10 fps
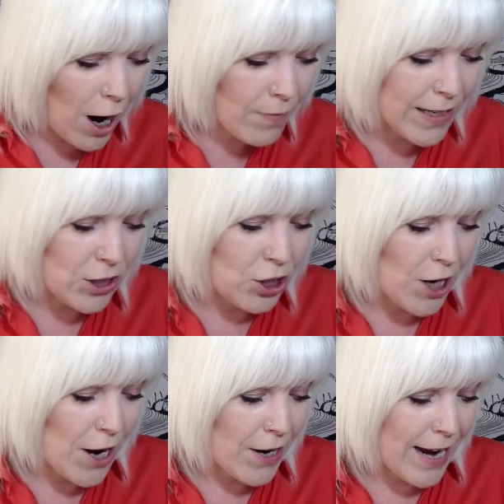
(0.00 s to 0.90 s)
on this
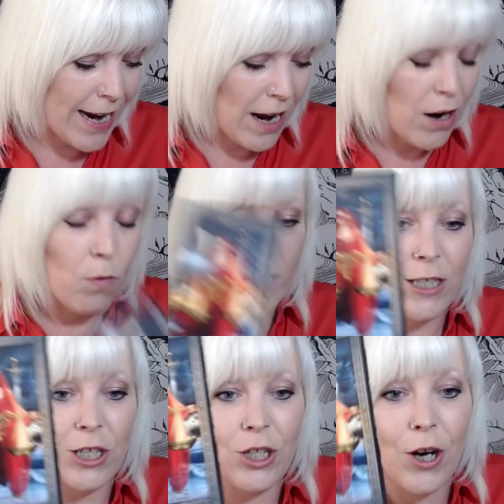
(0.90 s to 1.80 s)
journey,
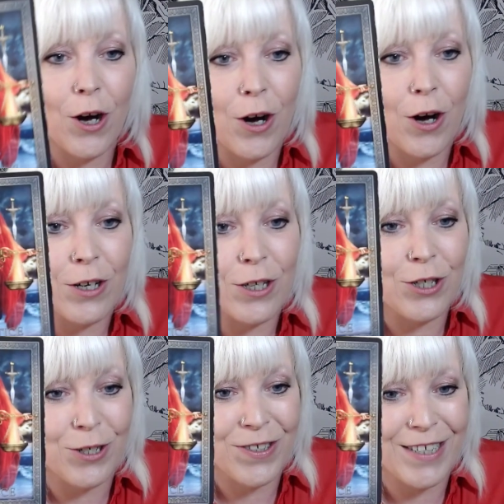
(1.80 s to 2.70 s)
which is your
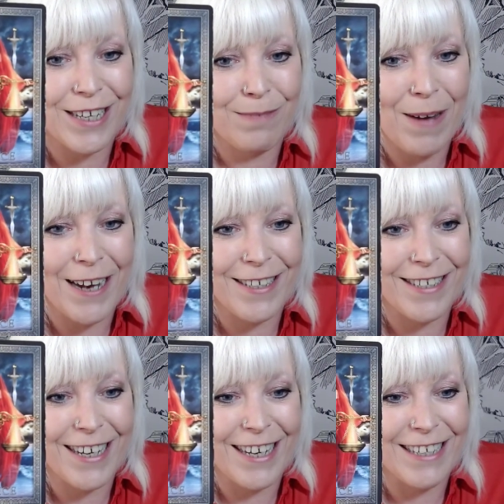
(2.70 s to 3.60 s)
Justice,
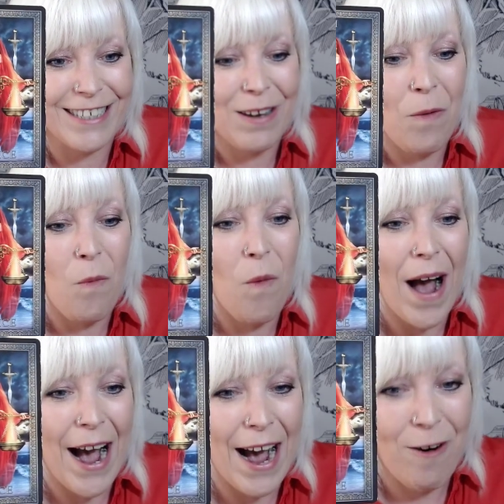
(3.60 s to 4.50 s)
Pisces.
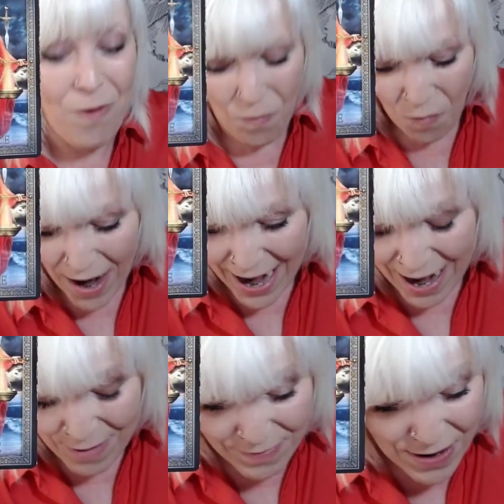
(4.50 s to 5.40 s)
Wow.
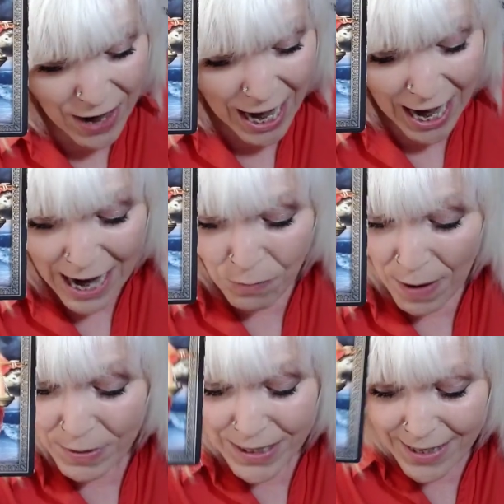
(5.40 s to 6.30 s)
When
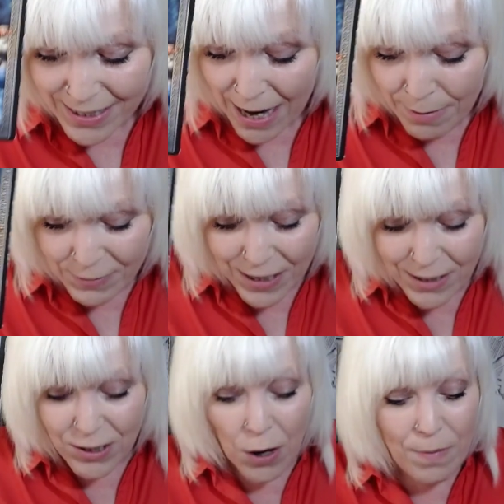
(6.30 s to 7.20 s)
was the last time I've seen
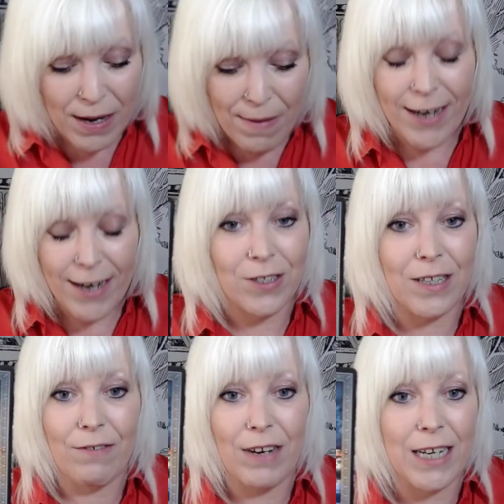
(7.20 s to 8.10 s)
so many majors
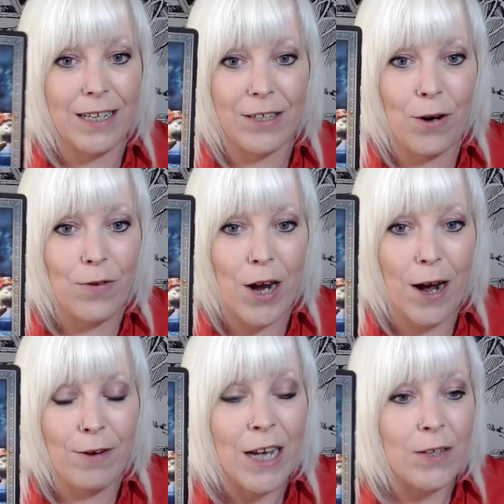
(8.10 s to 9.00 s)
in a reading? I don't
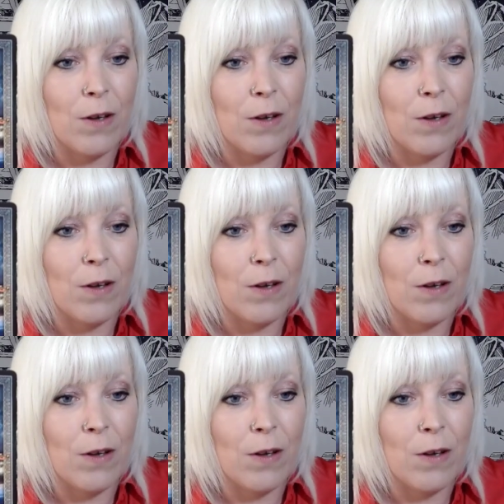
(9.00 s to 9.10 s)
know.